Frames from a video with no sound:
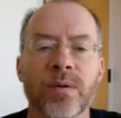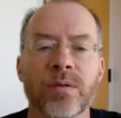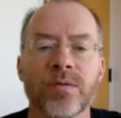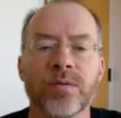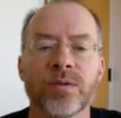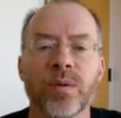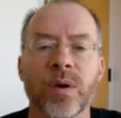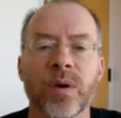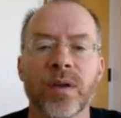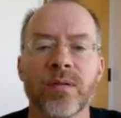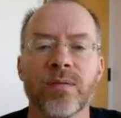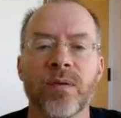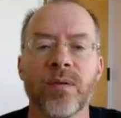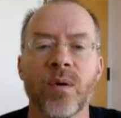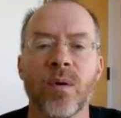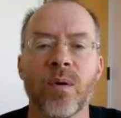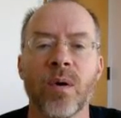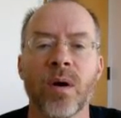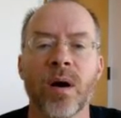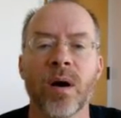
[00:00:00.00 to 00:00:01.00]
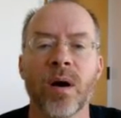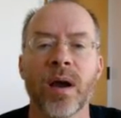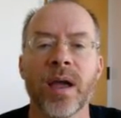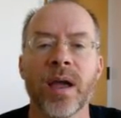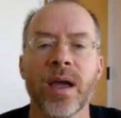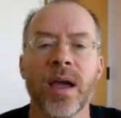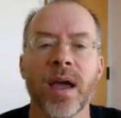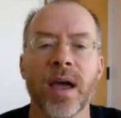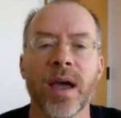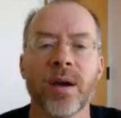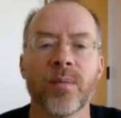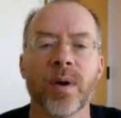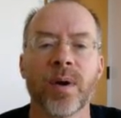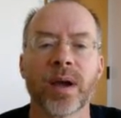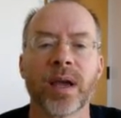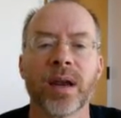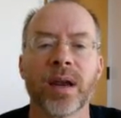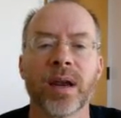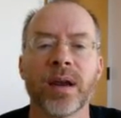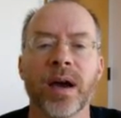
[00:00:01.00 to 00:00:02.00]
root of 24 and
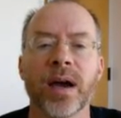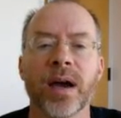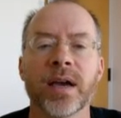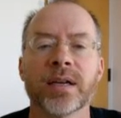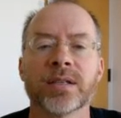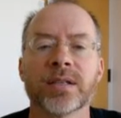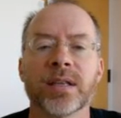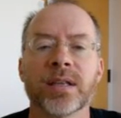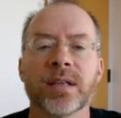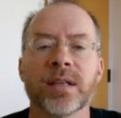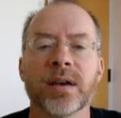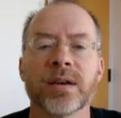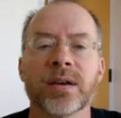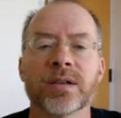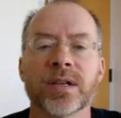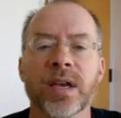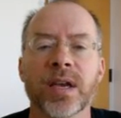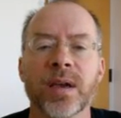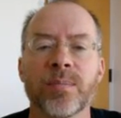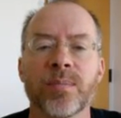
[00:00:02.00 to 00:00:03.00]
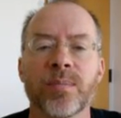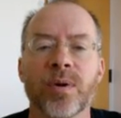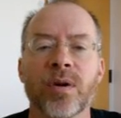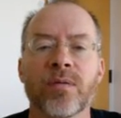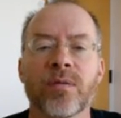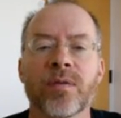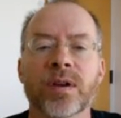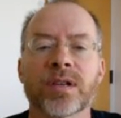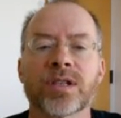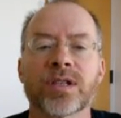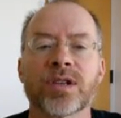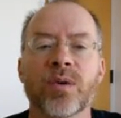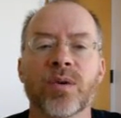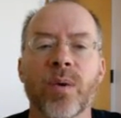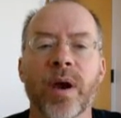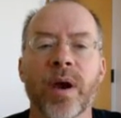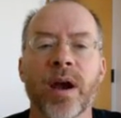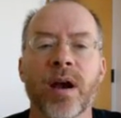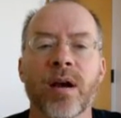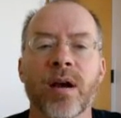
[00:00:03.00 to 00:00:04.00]
recognize that there's a perfect
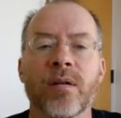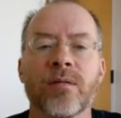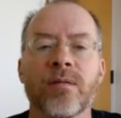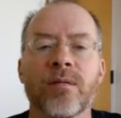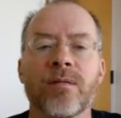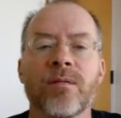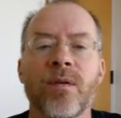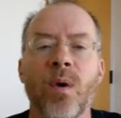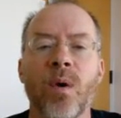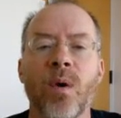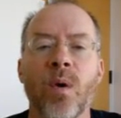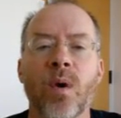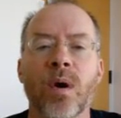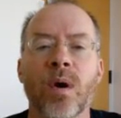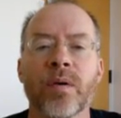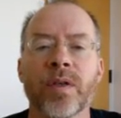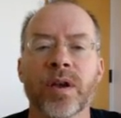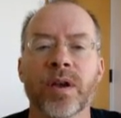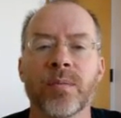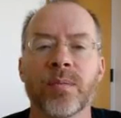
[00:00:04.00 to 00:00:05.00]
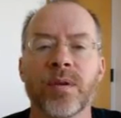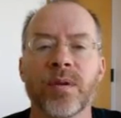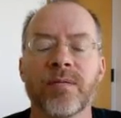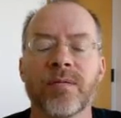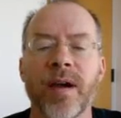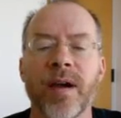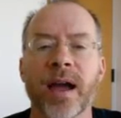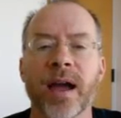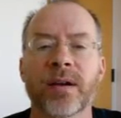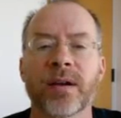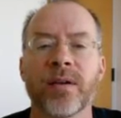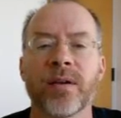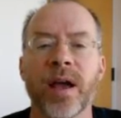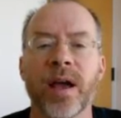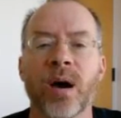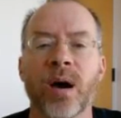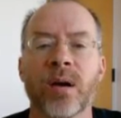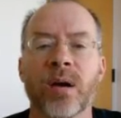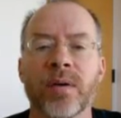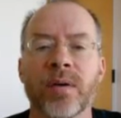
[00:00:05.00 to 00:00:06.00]
square of 4 that could be factored
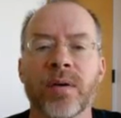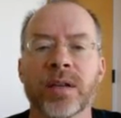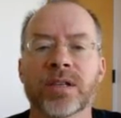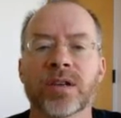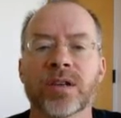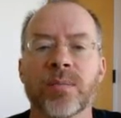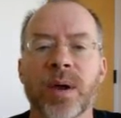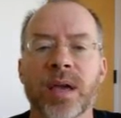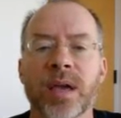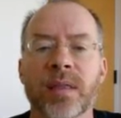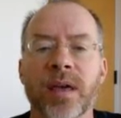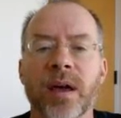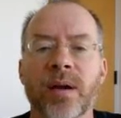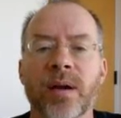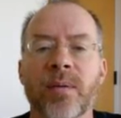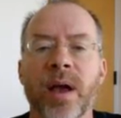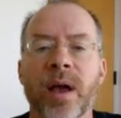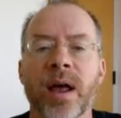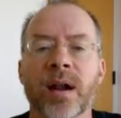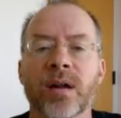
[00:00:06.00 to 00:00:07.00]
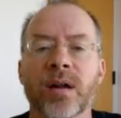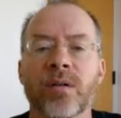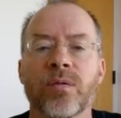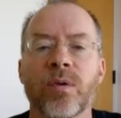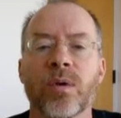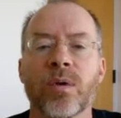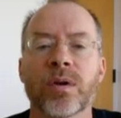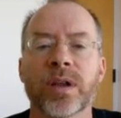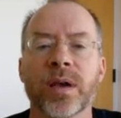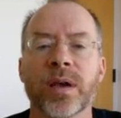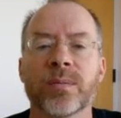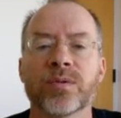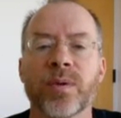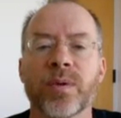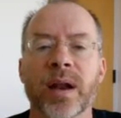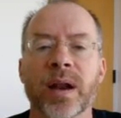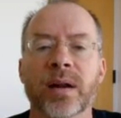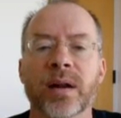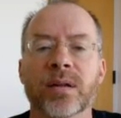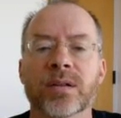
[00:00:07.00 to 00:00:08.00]
out of it. So make that radical 4 times
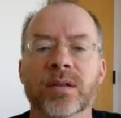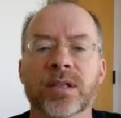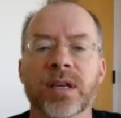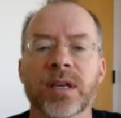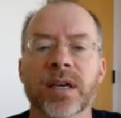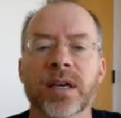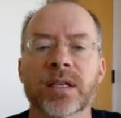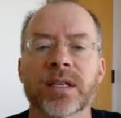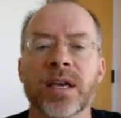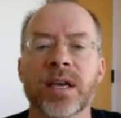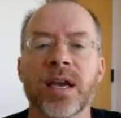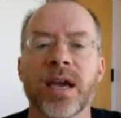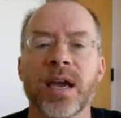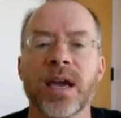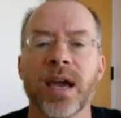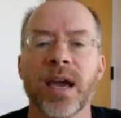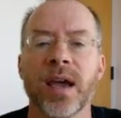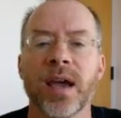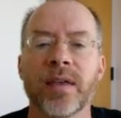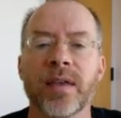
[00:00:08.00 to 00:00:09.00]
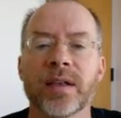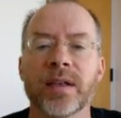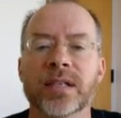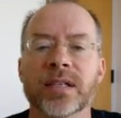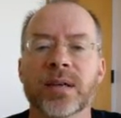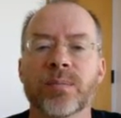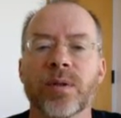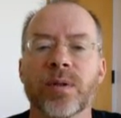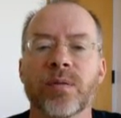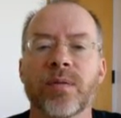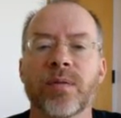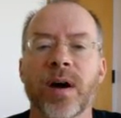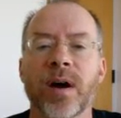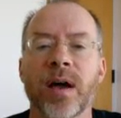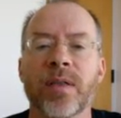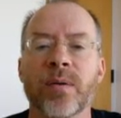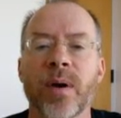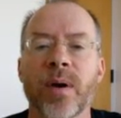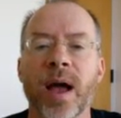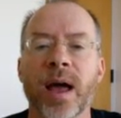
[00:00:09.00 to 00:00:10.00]
radical 6, and then simplify
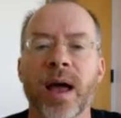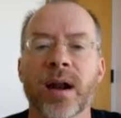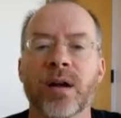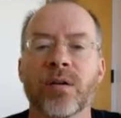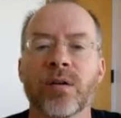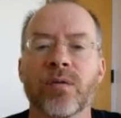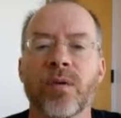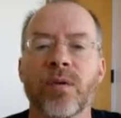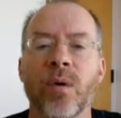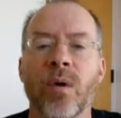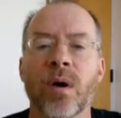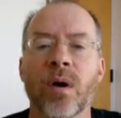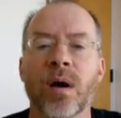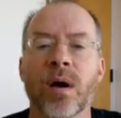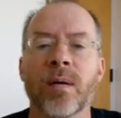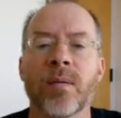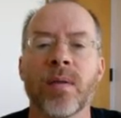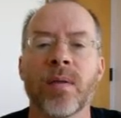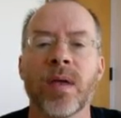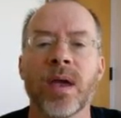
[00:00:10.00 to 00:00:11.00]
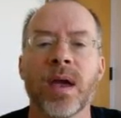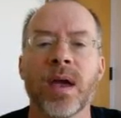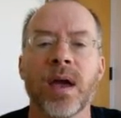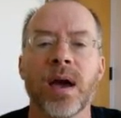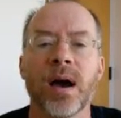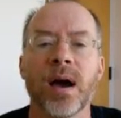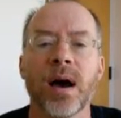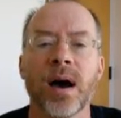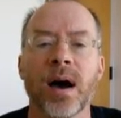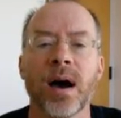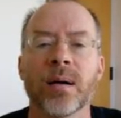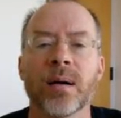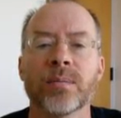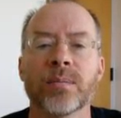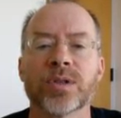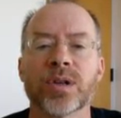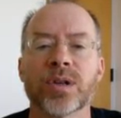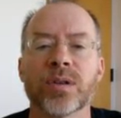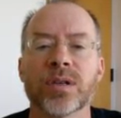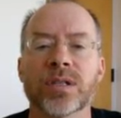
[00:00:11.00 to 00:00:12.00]
the radical 4.
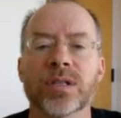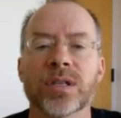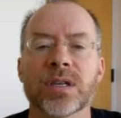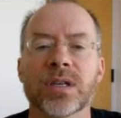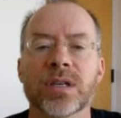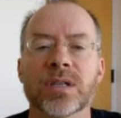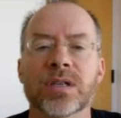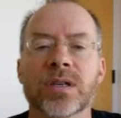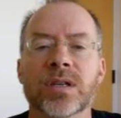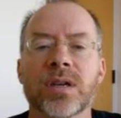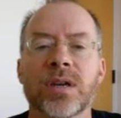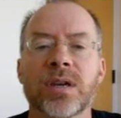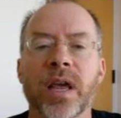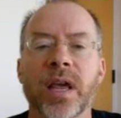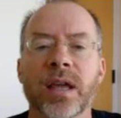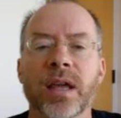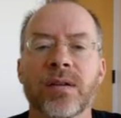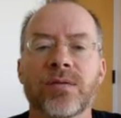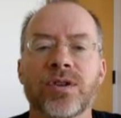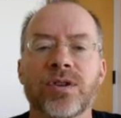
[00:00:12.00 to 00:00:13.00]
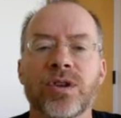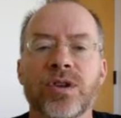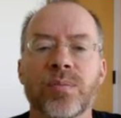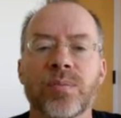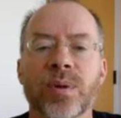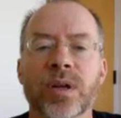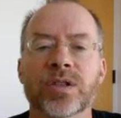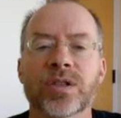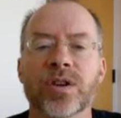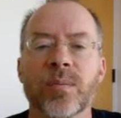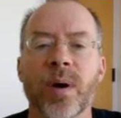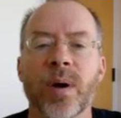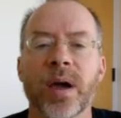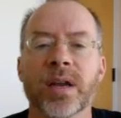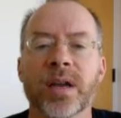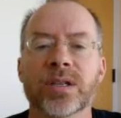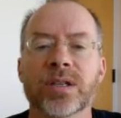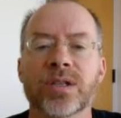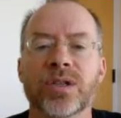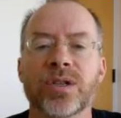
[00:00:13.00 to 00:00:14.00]
So this is -2 plus or
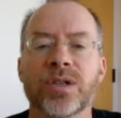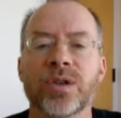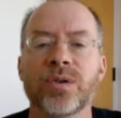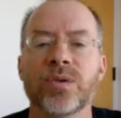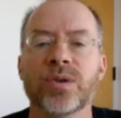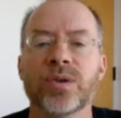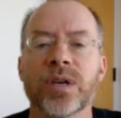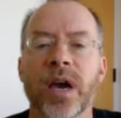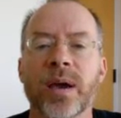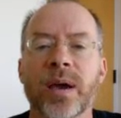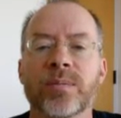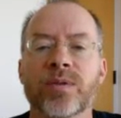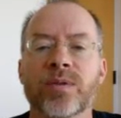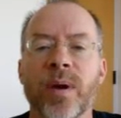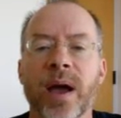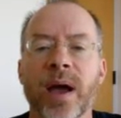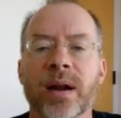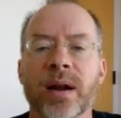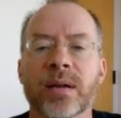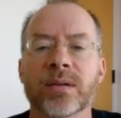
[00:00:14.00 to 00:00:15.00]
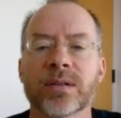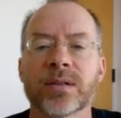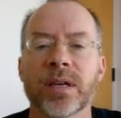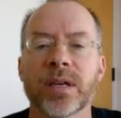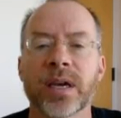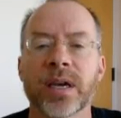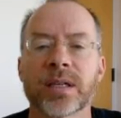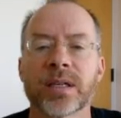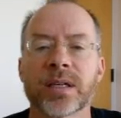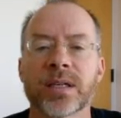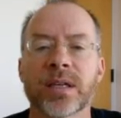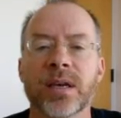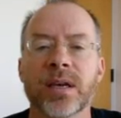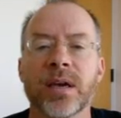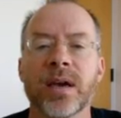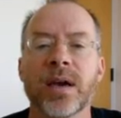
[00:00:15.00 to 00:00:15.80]
minus 2 times radical 6.